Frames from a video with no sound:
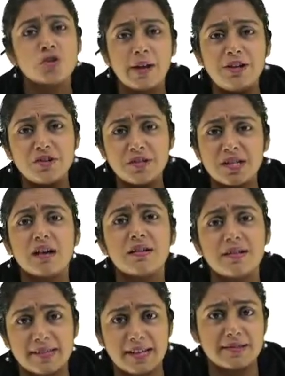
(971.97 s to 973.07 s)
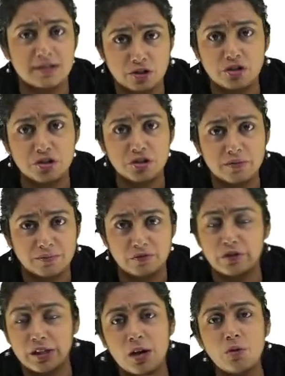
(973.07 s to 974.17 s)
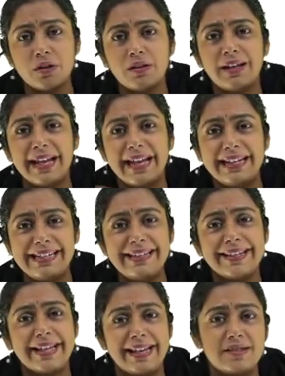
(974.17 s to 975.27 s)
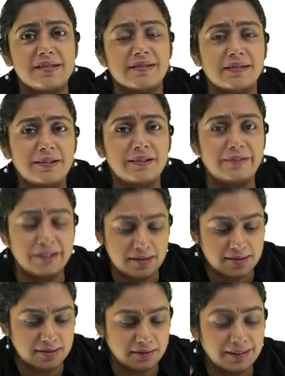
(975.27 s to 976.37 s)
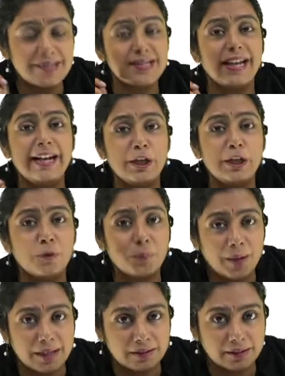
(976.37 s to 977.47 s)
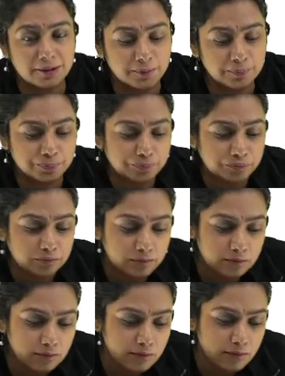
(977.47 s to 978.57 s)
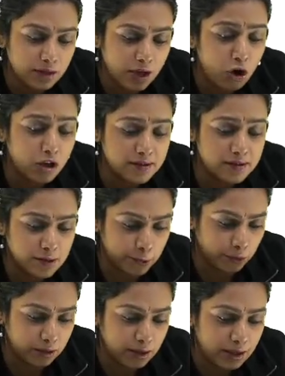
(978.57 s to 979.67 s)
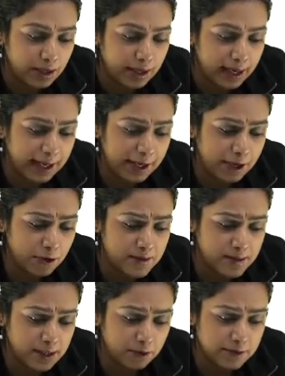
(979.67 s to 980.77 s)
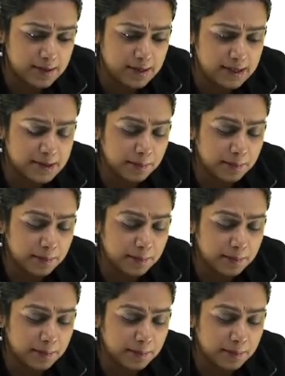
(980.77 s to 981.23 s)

So it just occurs as such without any external reason. That's idiopathic on its own. Idiosyncrasy